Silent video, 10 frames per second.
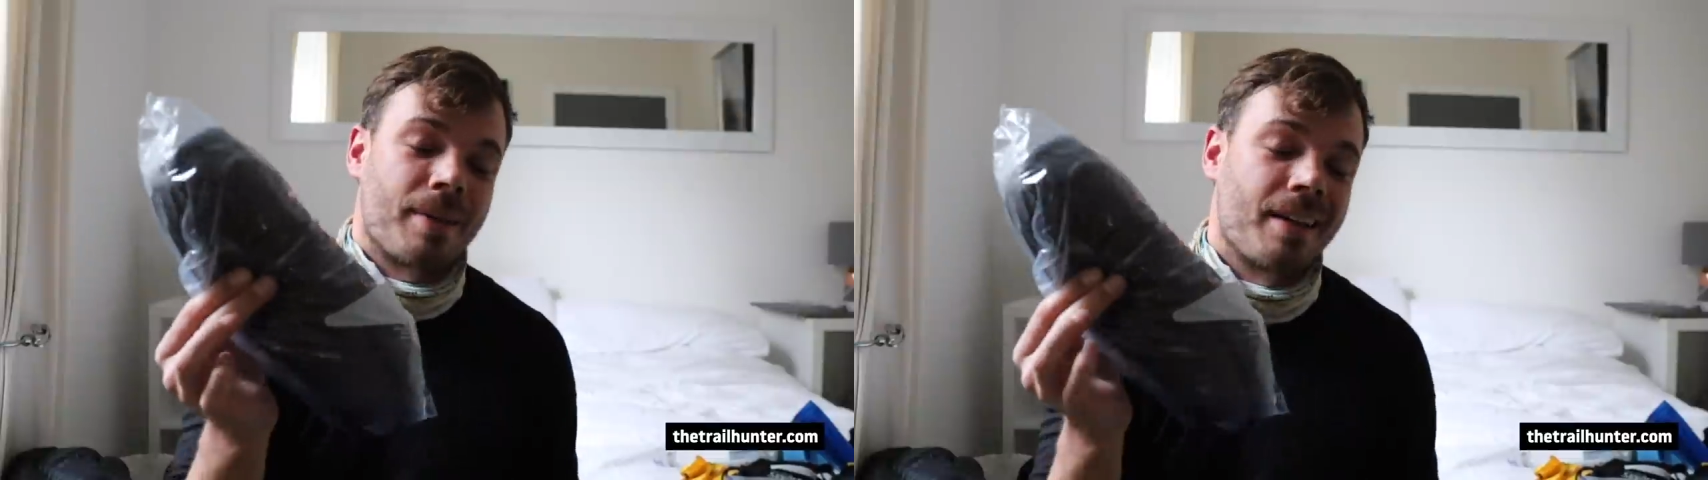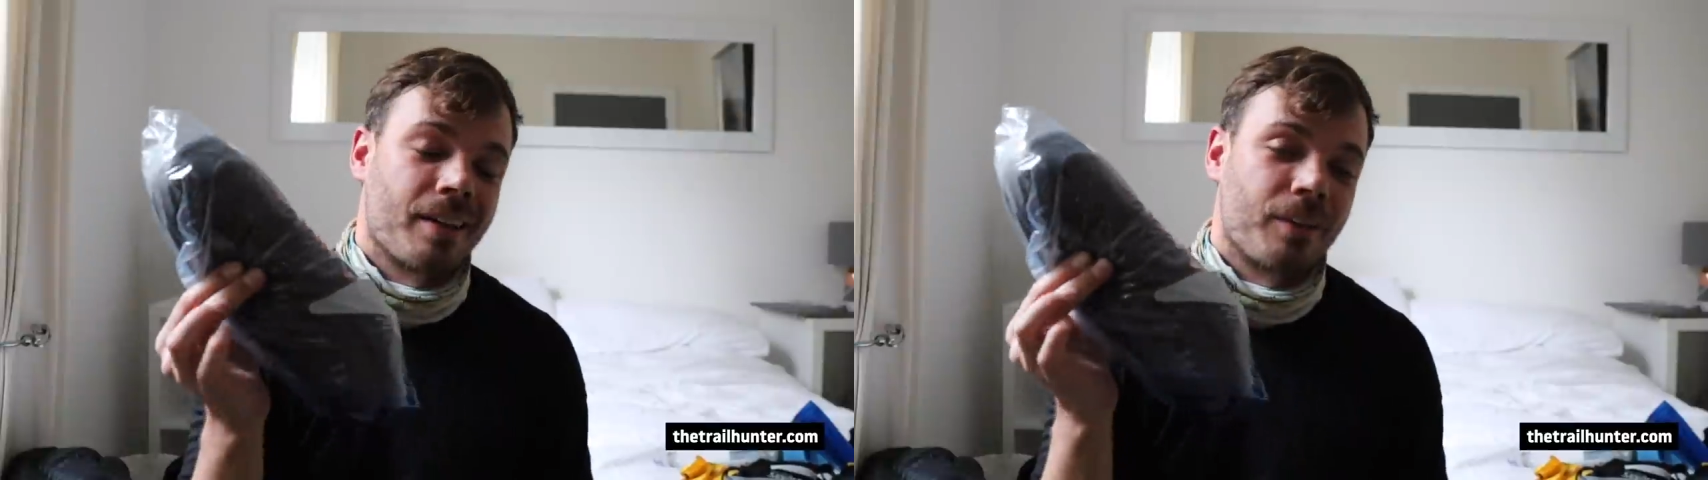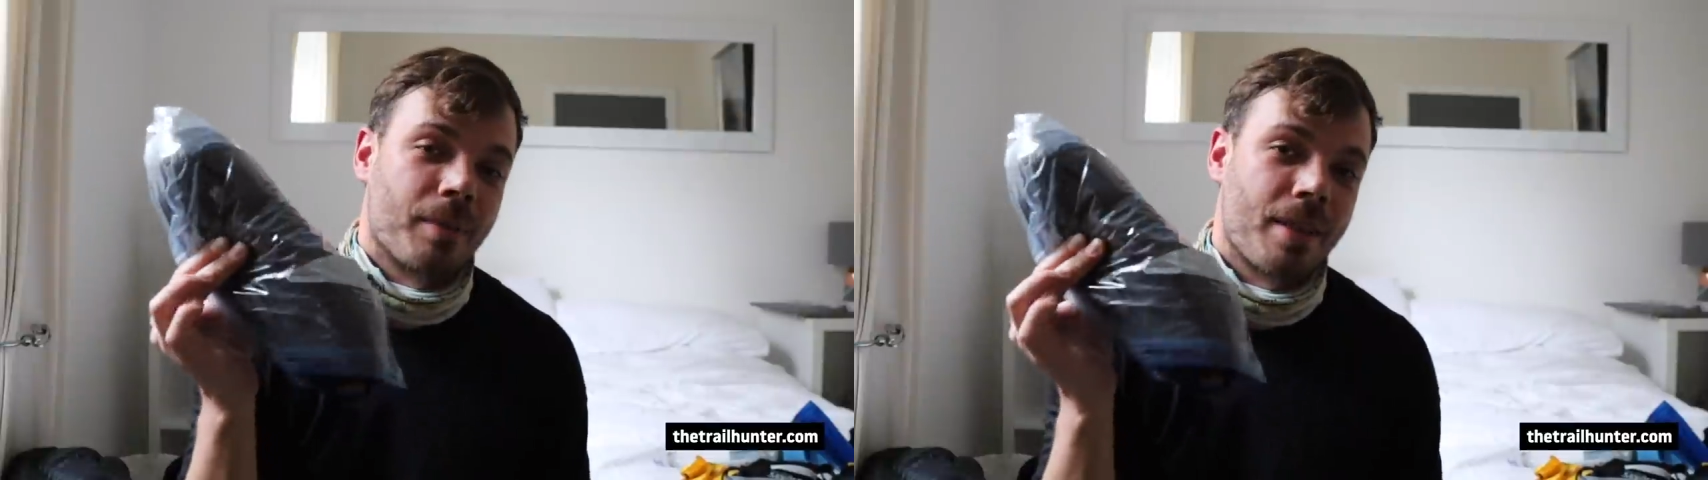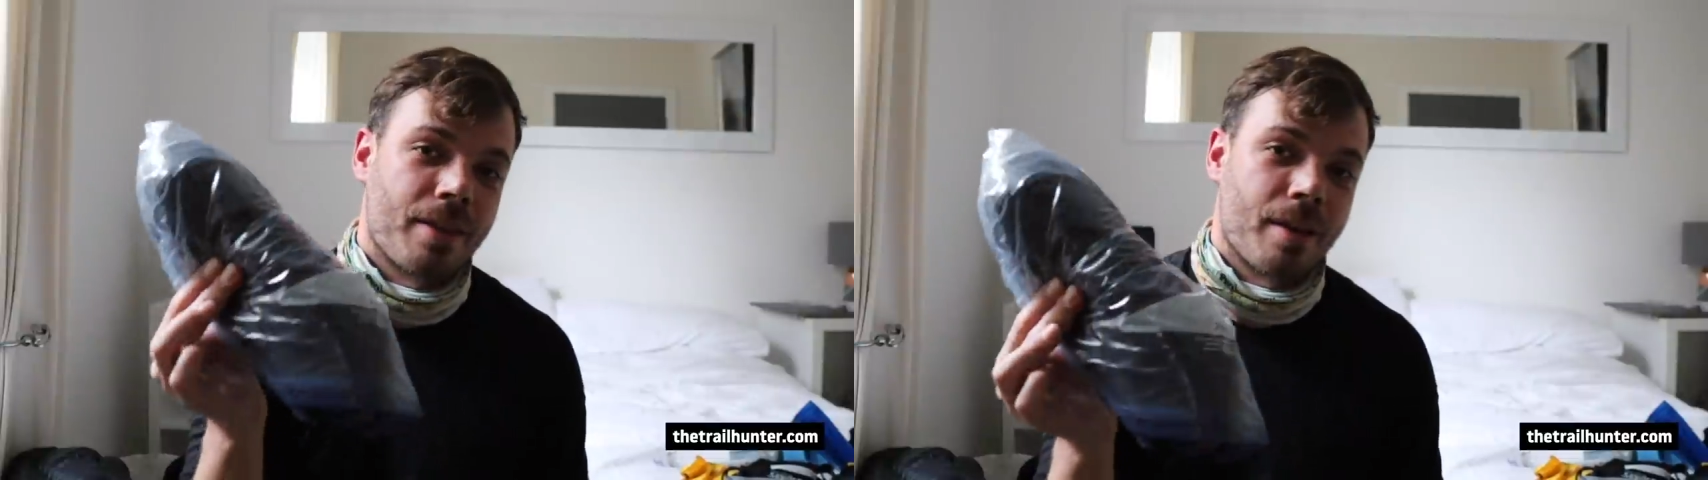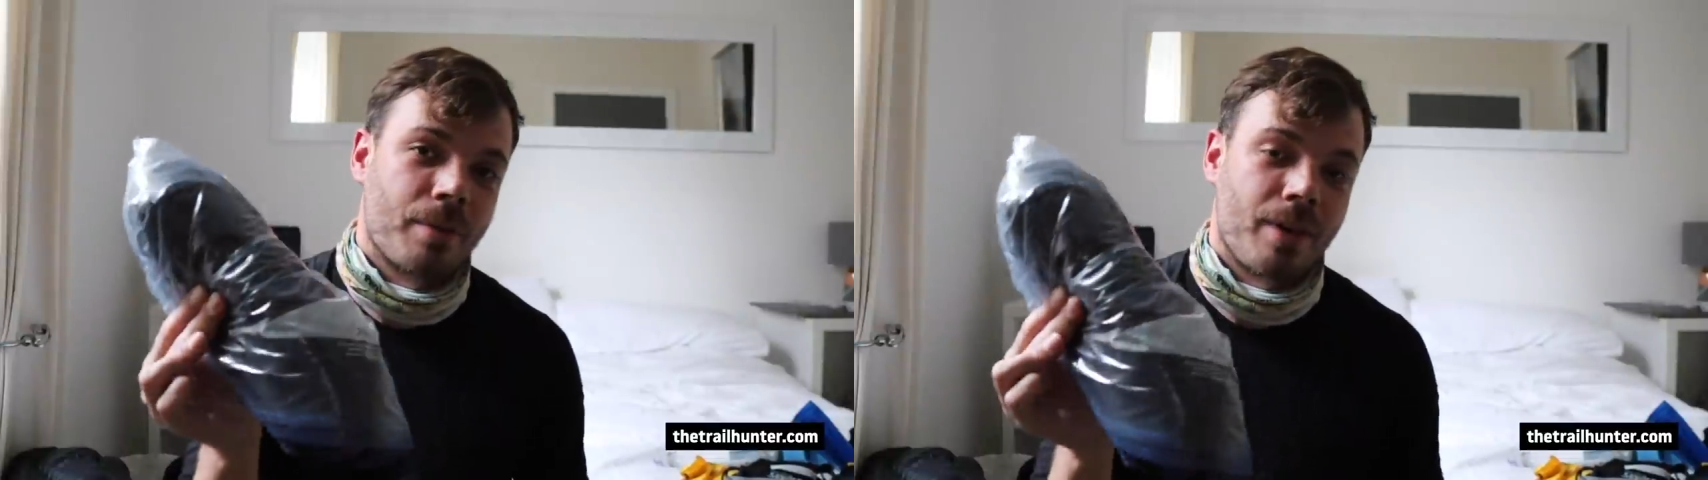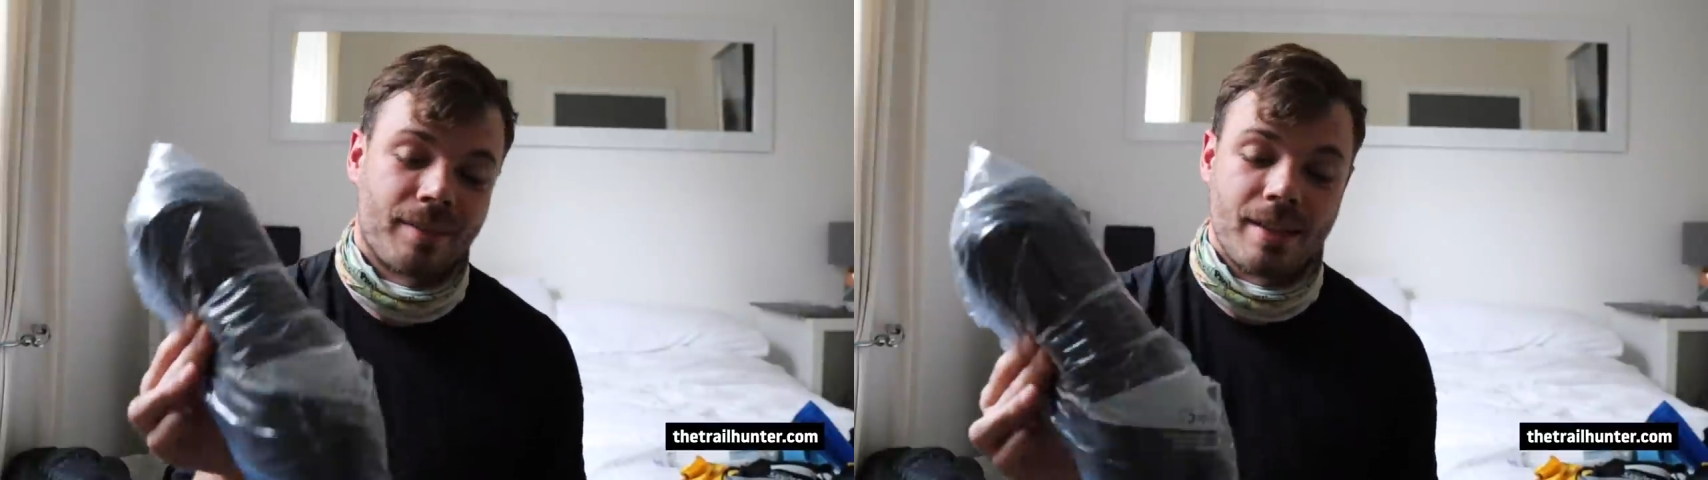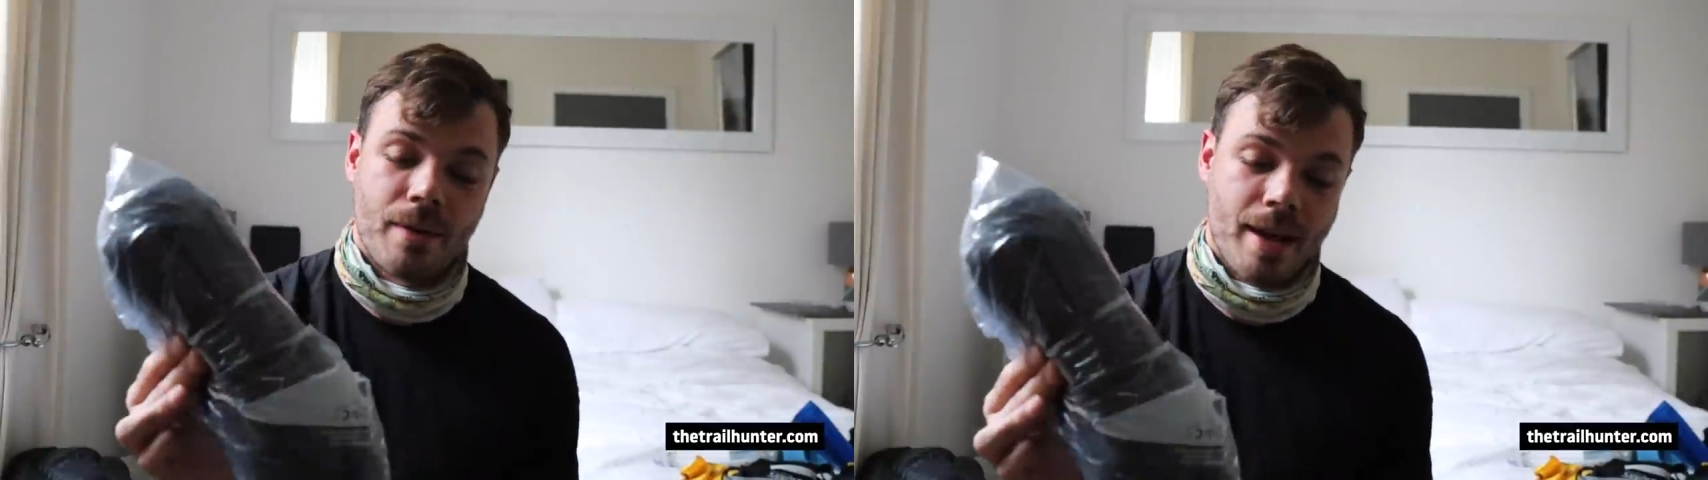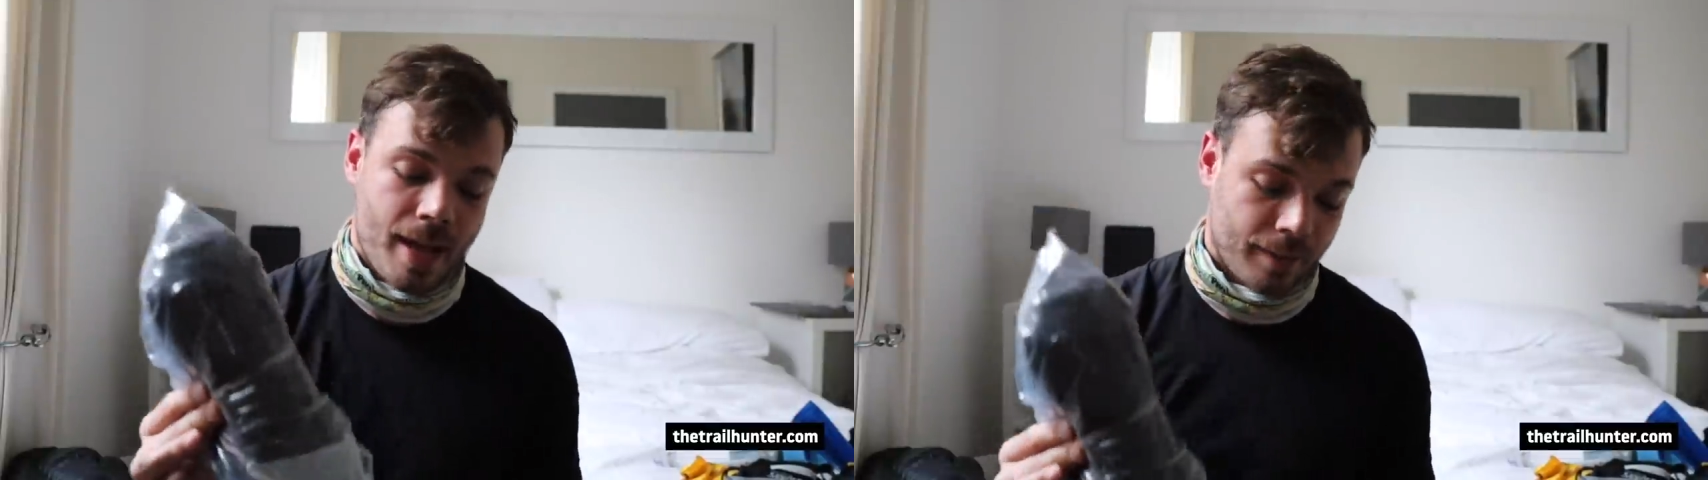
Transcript: up in goes my Thermarest NeoAir